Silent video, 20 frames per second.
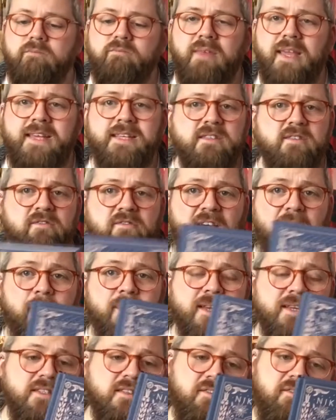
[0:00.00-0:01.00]
it's
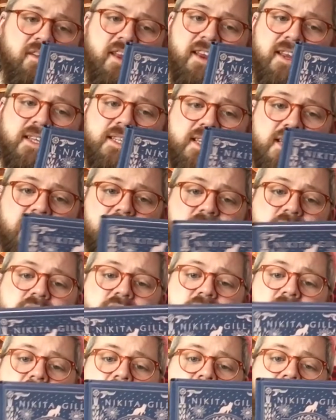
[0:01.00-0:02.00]
feminist fairy
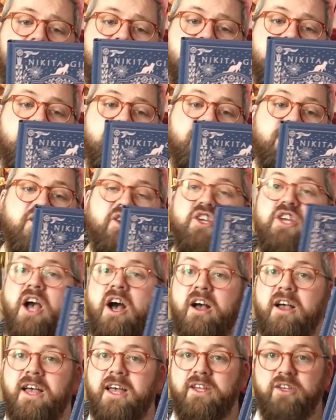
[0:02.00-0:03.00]
tales uh, for
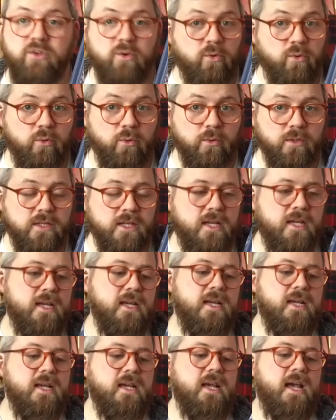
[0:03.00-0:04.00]
young and old.
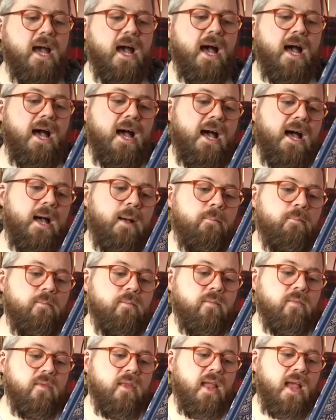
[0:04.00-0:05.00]
Um,
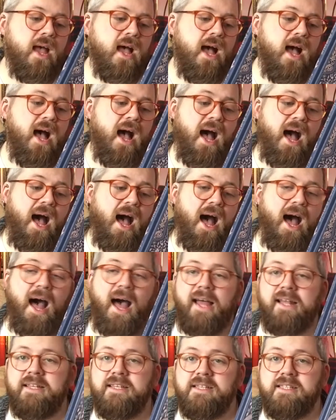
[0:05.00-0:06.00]

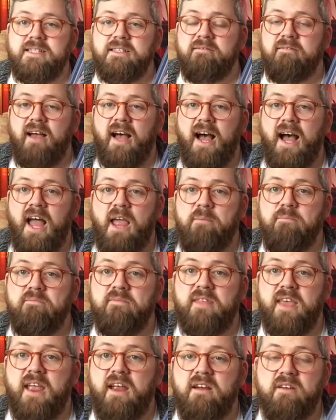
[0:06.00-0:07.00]
and I'm
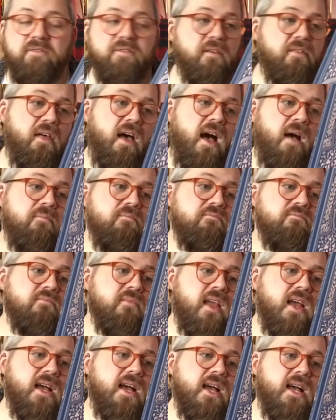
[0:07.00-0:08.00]
there for that.
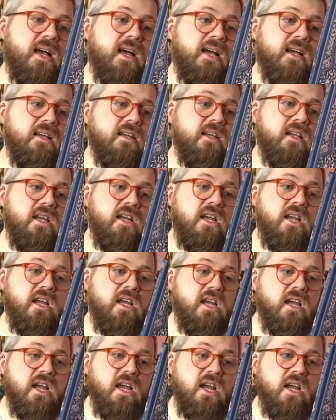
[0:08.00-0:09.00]
Uh,
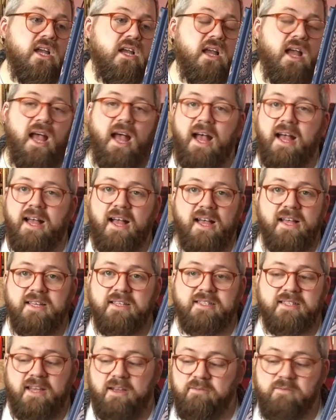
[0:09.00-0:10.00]
it
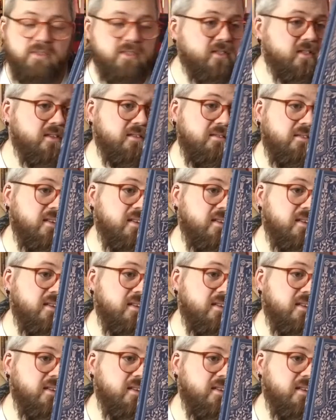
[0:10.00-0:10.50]
sounds